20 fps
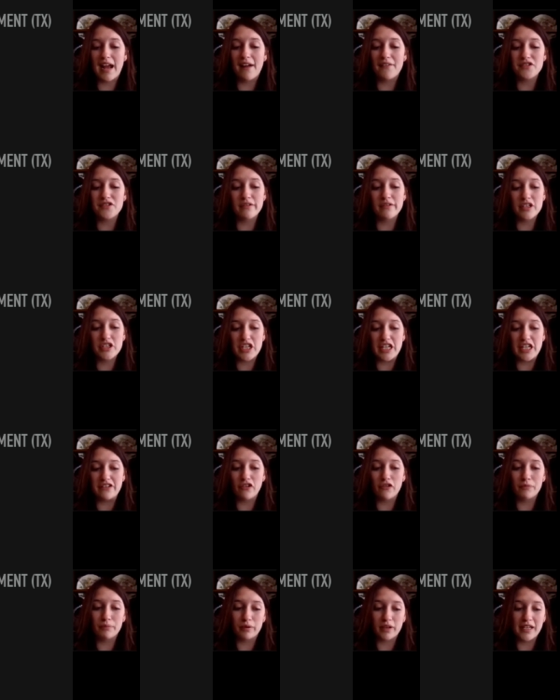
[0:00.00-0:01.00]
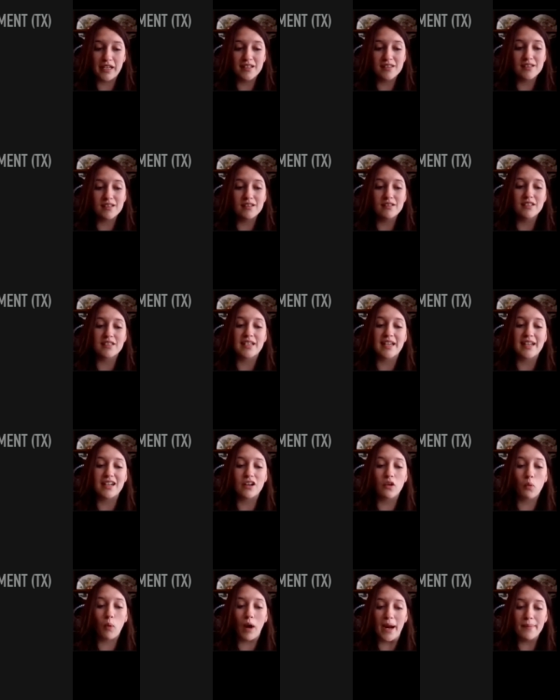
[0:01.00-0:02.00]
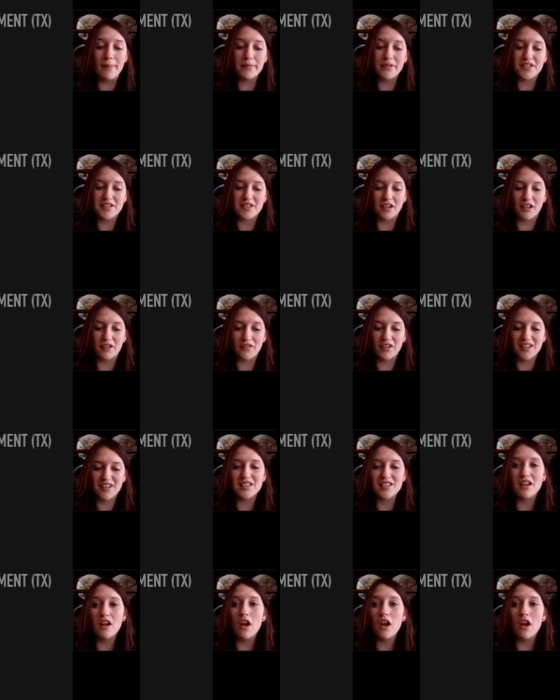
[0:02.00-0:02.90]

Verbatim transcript: after the chief of police decided to wipe the servers